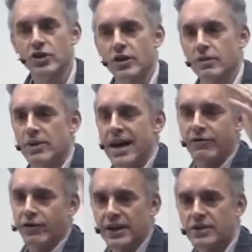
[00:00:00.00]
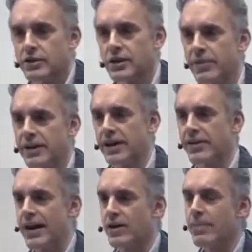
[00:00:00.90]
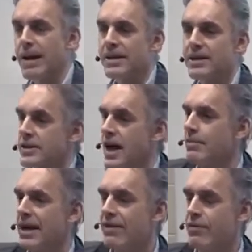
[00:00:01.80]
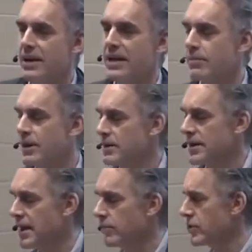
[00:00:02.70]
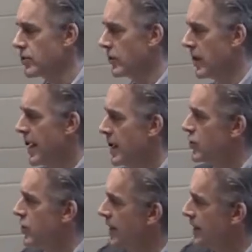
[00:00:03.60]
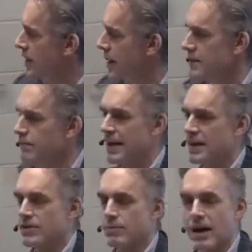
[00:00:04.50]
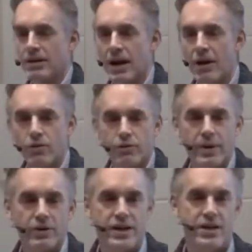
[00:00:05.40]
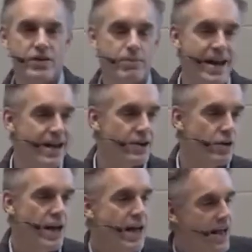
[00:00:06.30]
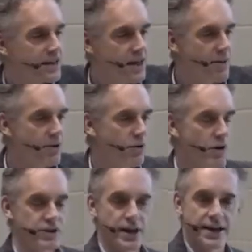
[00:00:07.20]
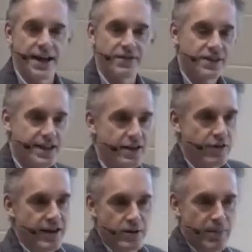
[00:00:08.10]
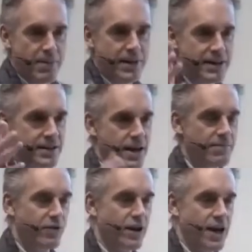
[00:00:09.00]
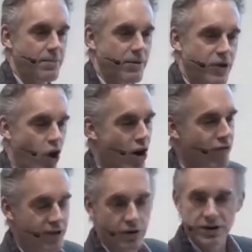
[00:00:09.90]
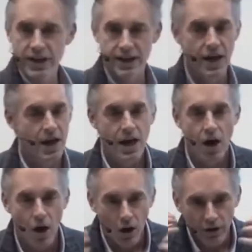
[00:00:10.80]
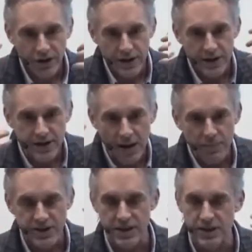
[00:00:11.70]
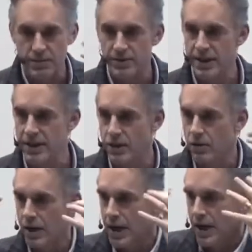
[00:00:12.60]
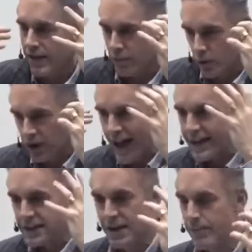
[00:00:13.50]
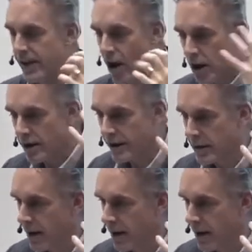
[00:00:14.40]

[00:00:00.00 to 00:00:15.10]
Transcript: on Netflix or something like that, or maybe it's time to have a peanut butter sandwich, or you should get the dust bunnies out from underneath the bed, or it's time to go outside and have a cigarette, or maybe it's time for a cup of coffee, or it's like all these subsystems in you that would like something aren't